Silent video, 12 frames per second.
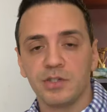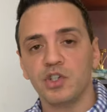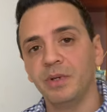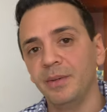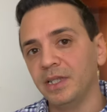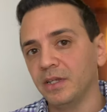So
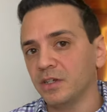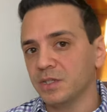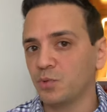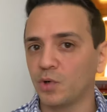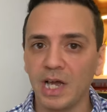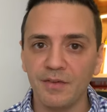maybe there is
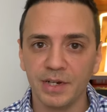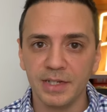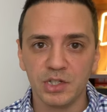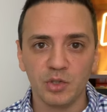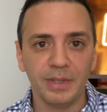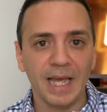more
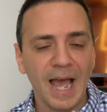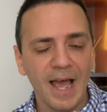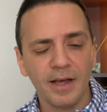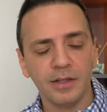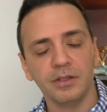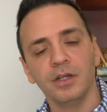evidence to be
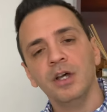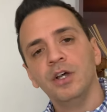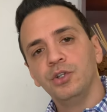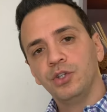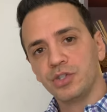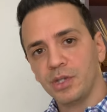had
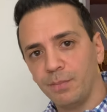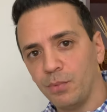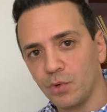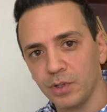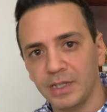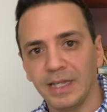to
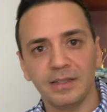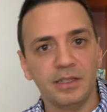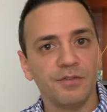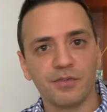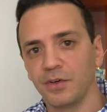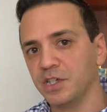support that
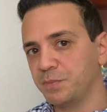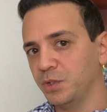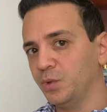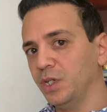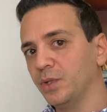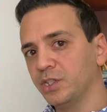difference
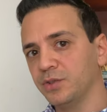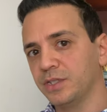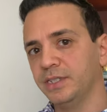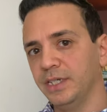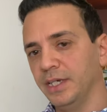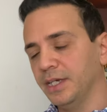between what you're
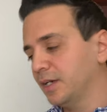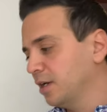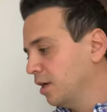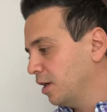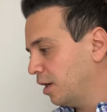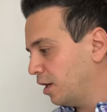seeing
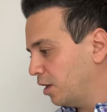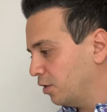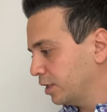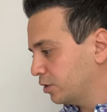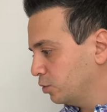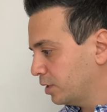uh, on the two